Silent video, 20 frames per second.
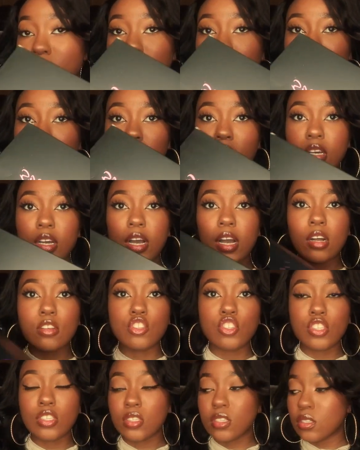And
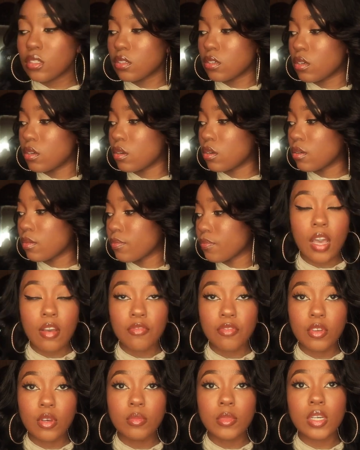I'll just, um, I
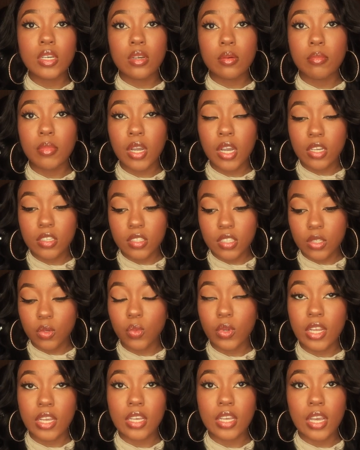filmed an unboxing
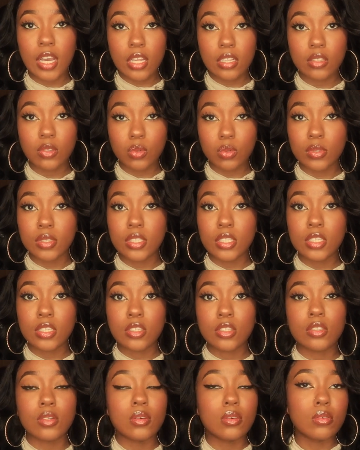when I got the
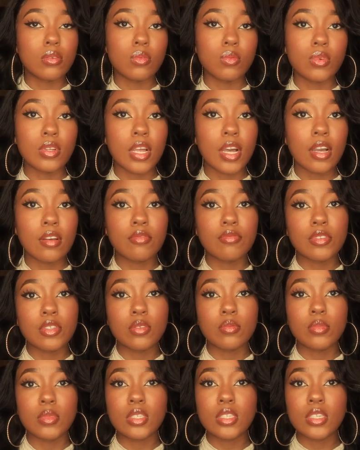wig. So when I
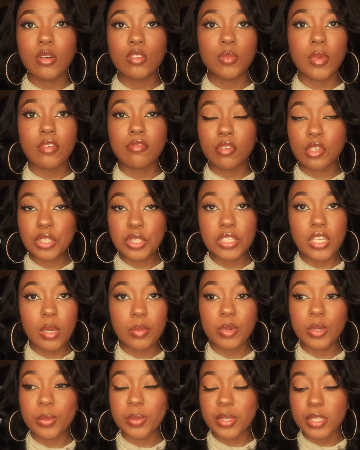filmed it, that was my first
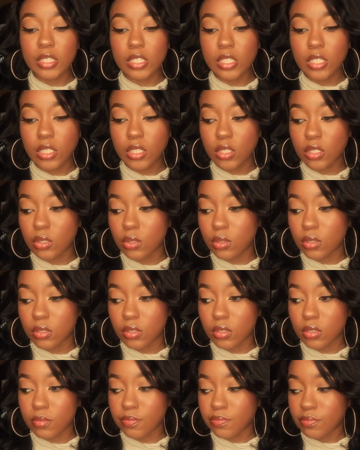time opening it. So
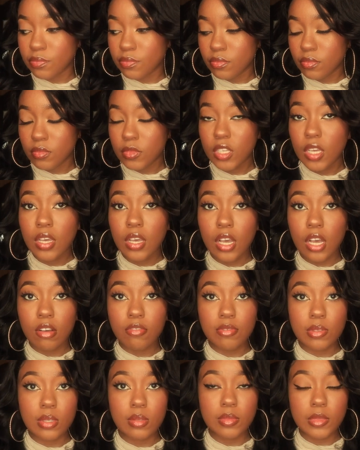um, I
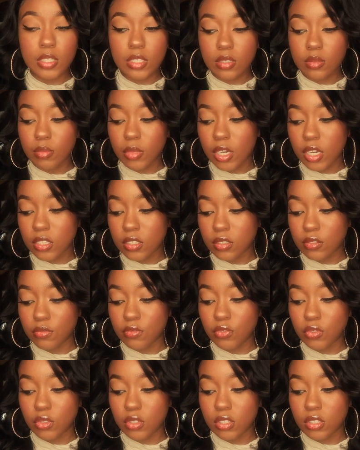filmed the
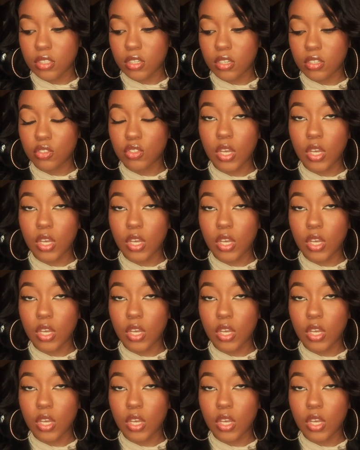unboxing for y'all.